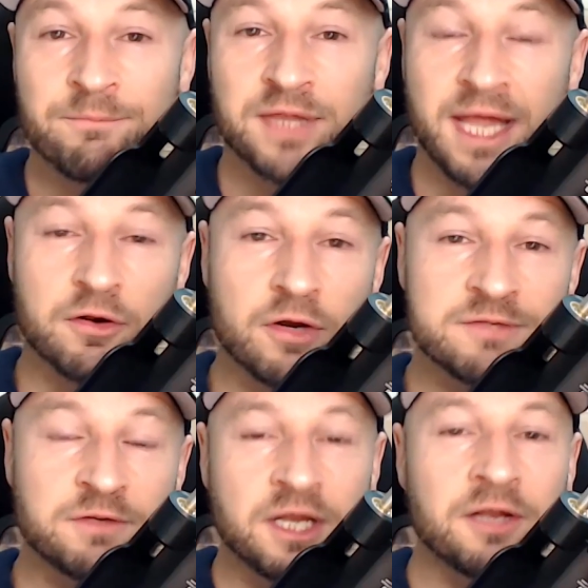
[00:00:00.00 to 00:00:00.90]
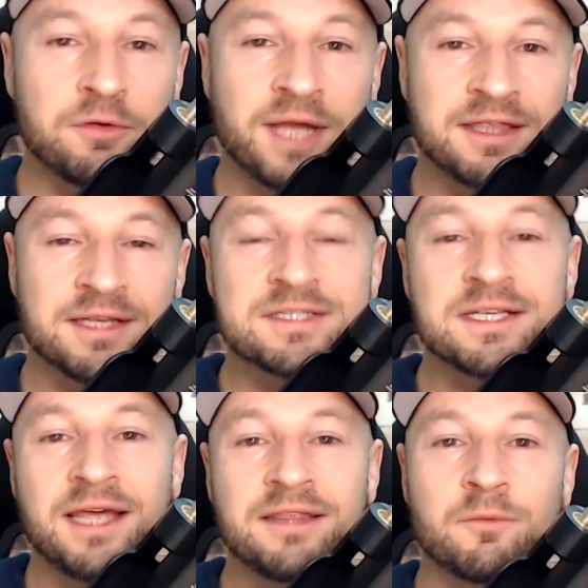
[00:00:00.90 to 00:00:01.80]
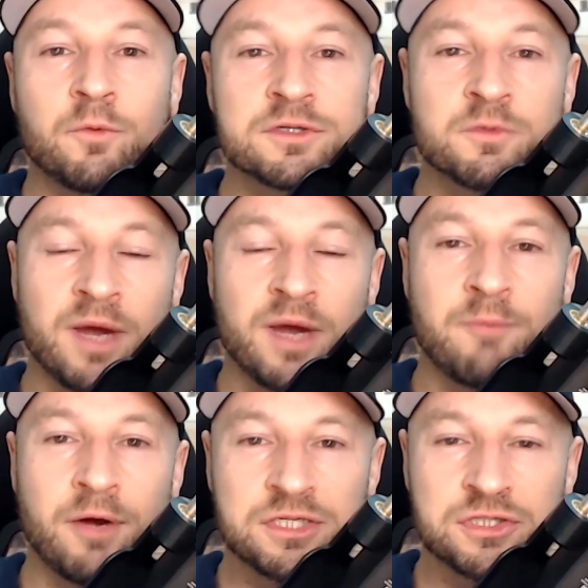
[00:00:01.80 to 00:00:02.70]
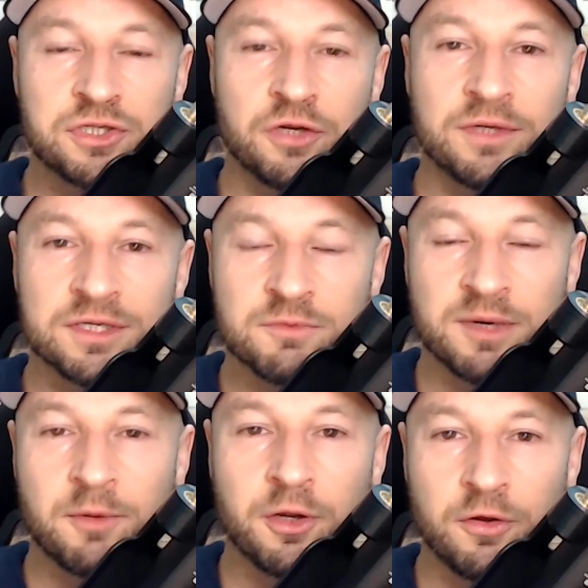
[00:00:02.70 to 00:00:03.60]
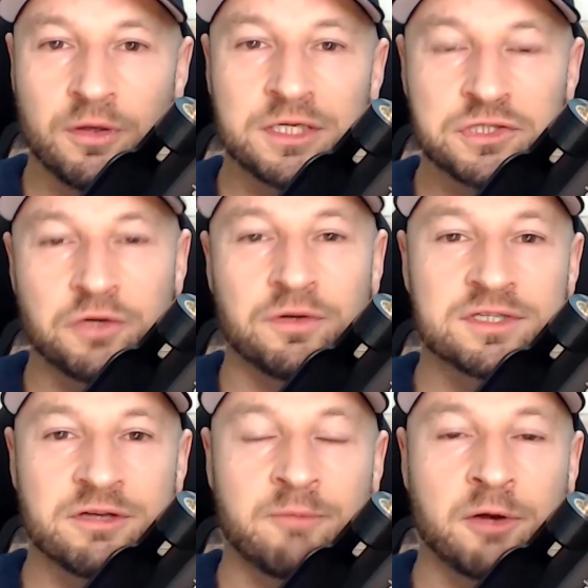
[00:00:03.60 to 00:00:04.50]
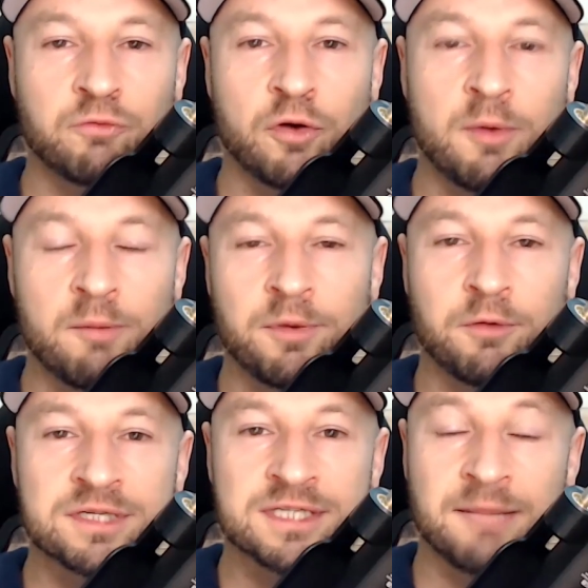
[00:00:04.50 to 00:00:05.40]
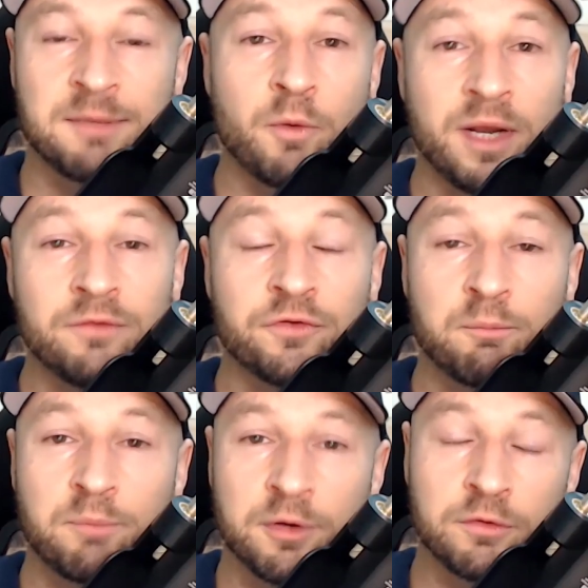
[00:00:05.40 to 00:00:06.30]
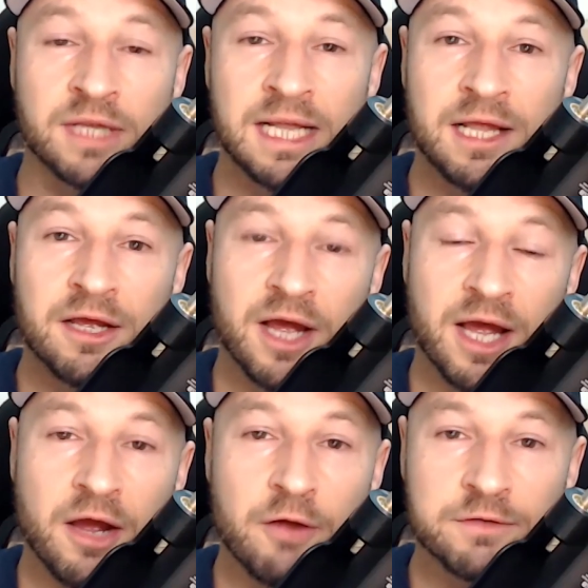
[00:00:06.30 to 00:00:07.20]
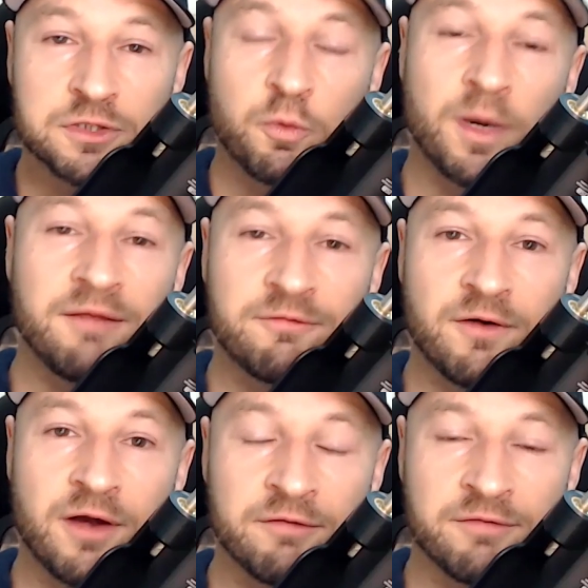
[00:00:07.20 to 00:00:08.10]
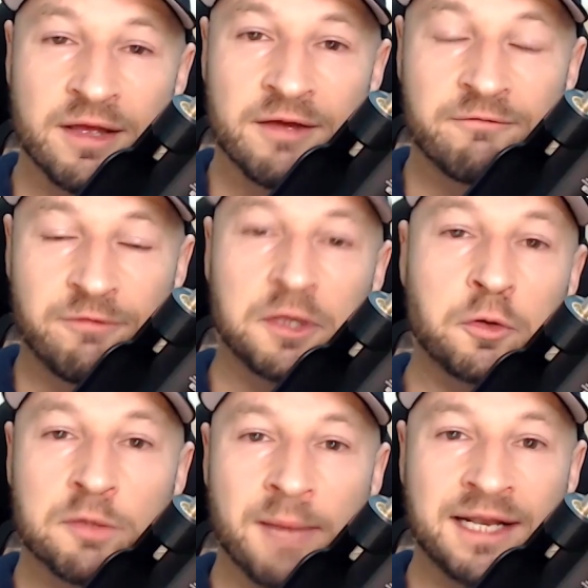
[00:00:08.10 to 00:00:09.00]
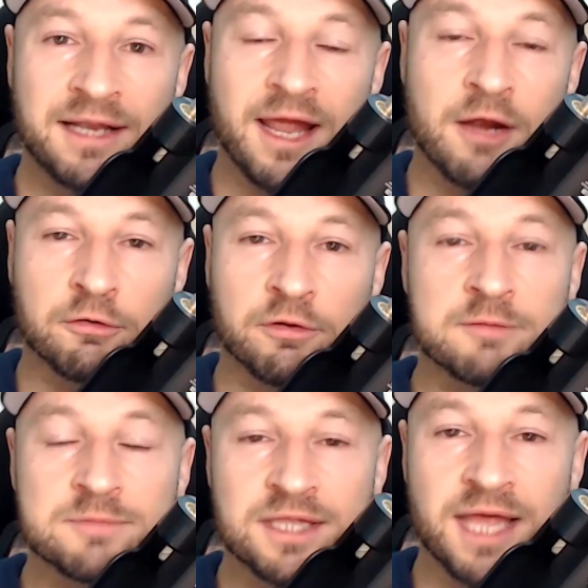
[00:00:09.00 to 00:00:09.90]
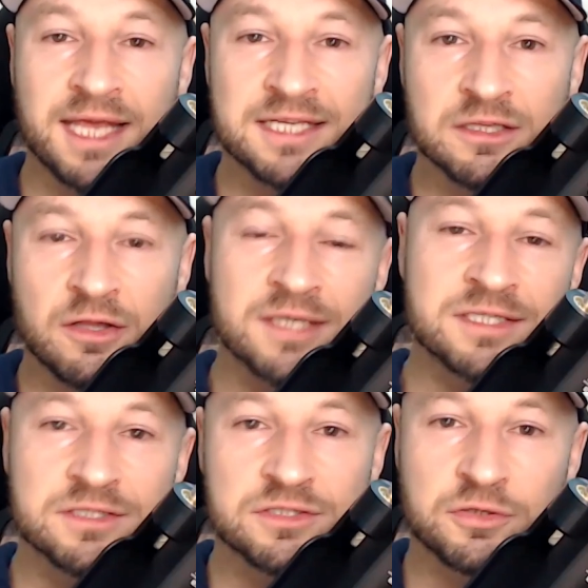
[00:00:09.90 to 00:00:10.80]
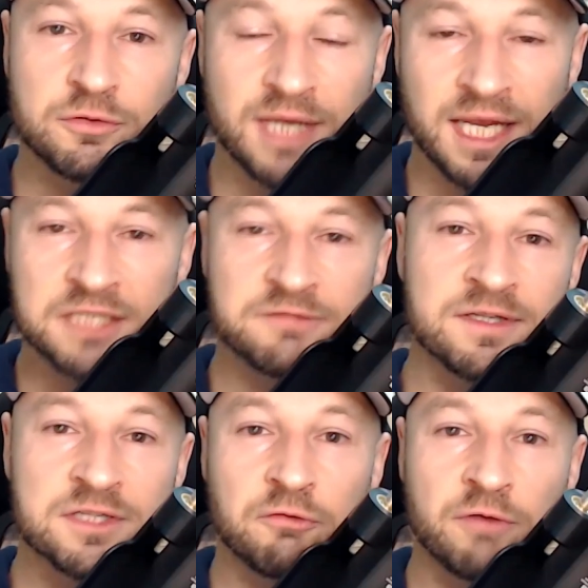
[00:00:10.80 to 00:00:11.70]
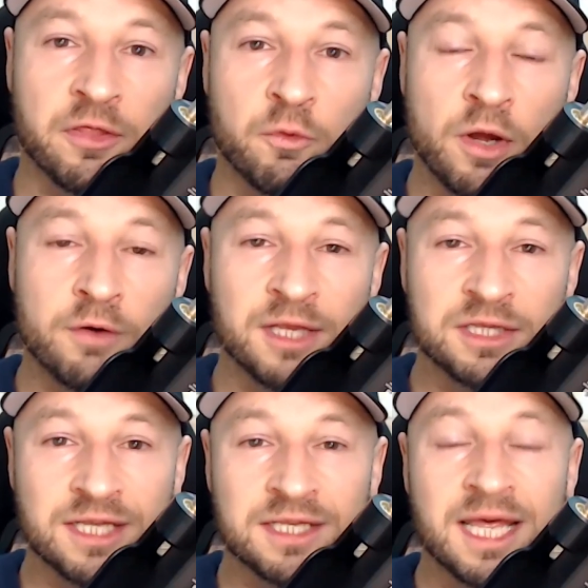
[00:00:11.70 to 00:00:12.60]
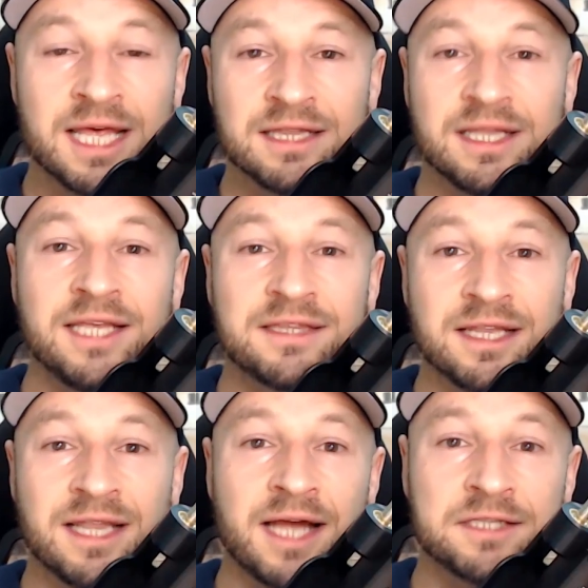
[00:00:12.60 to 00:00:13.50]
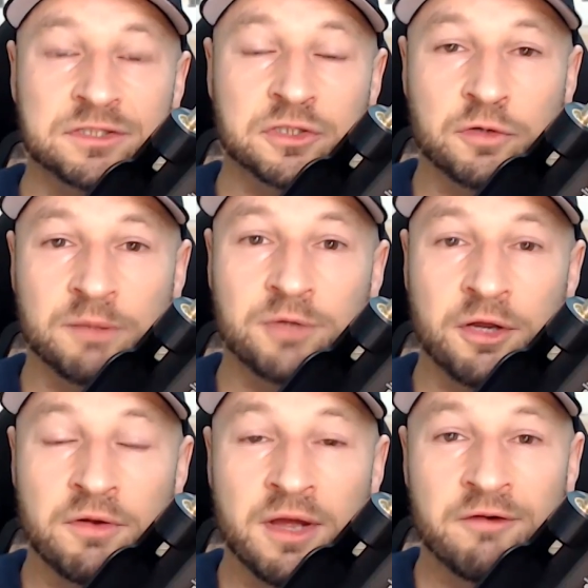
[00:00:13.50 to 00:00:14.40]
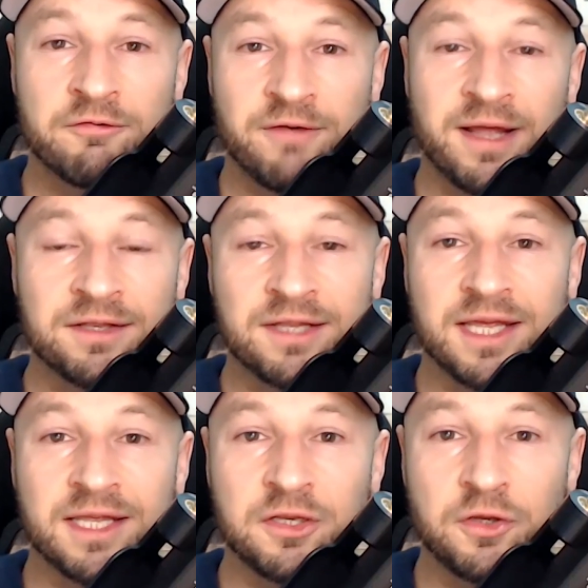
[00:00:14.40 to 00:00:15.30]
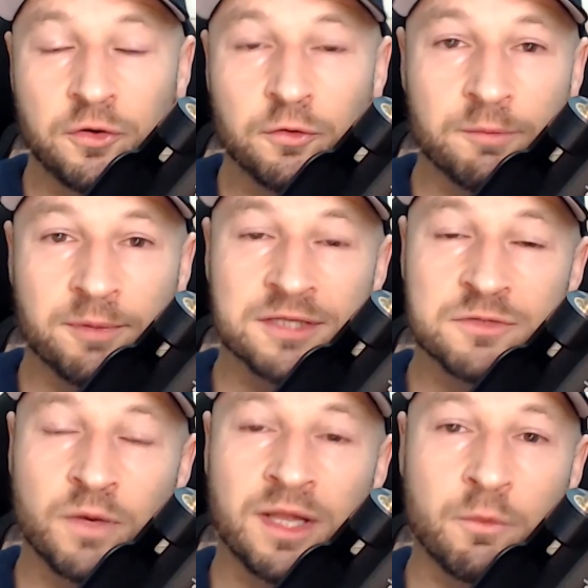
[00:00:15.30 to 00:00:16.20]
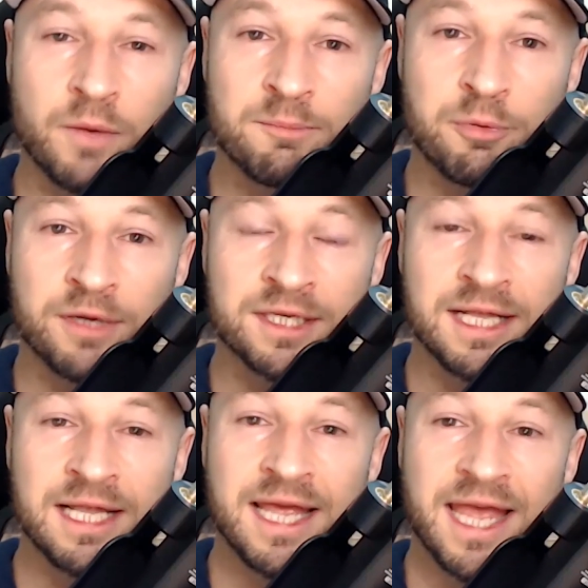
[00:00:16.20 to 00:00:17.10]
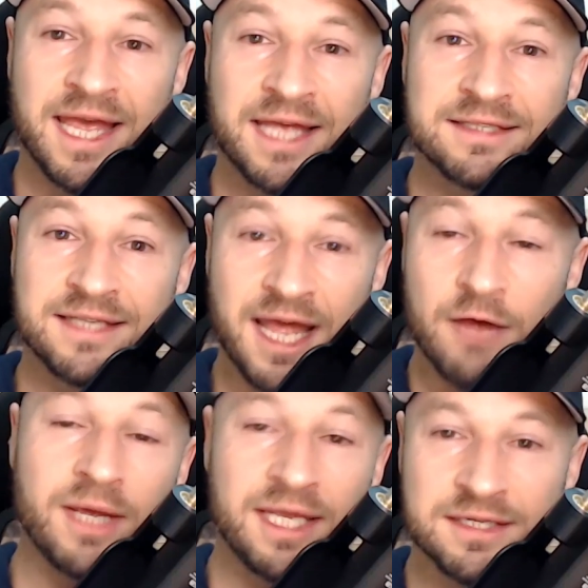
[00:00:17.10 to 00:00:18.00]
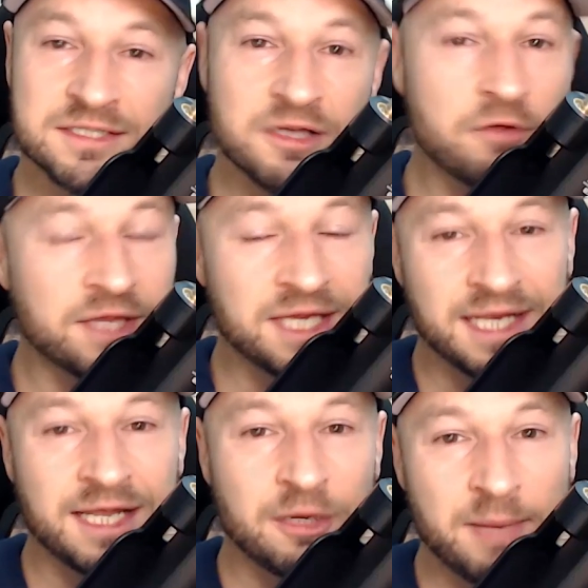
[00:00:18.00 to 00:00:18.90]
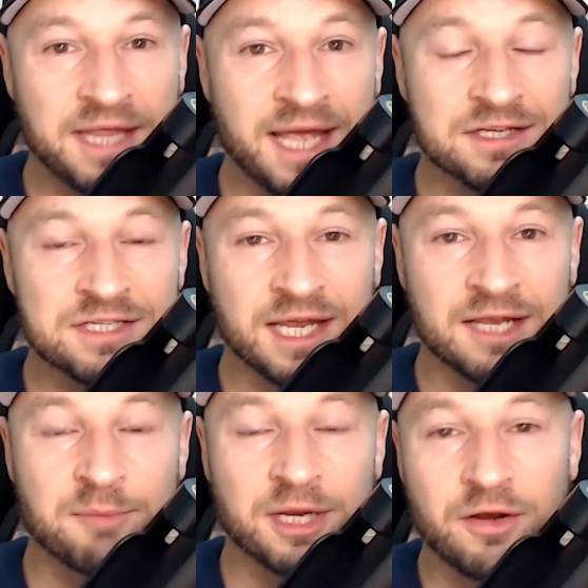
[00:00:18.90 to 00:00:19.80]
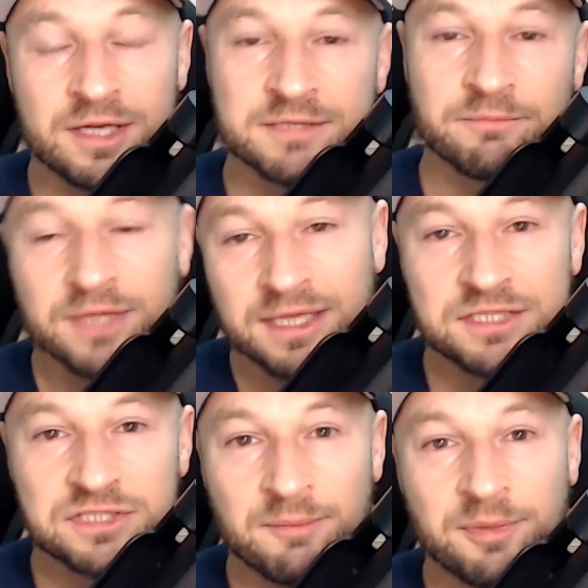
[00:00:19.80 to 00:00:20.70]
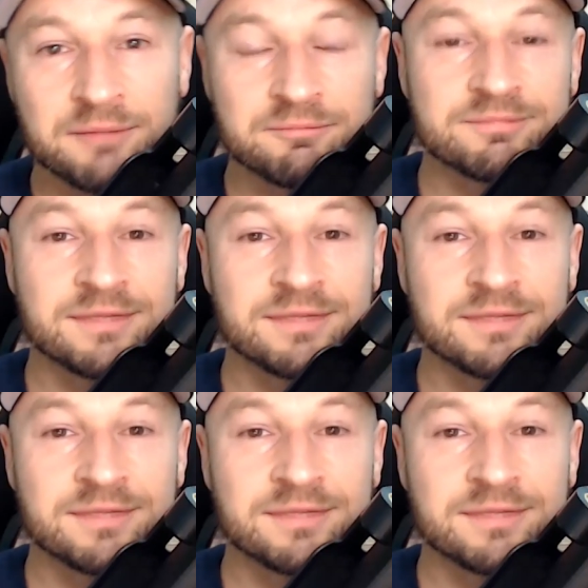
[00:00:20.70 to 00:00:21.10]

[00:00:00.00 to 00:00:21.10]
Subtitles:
Now, guys, if you don't know who Nathan is, Nathan was one of my students, one of my early students of my Robot Builders Club. He went on to build over 25 fully automated algorithms that he's licensed to hedge funds around the world. He did lead the largest crypto fund in Europe as well at one point, and now he does his own thing. You're going to hear about that in a second, but guys, let's jump in.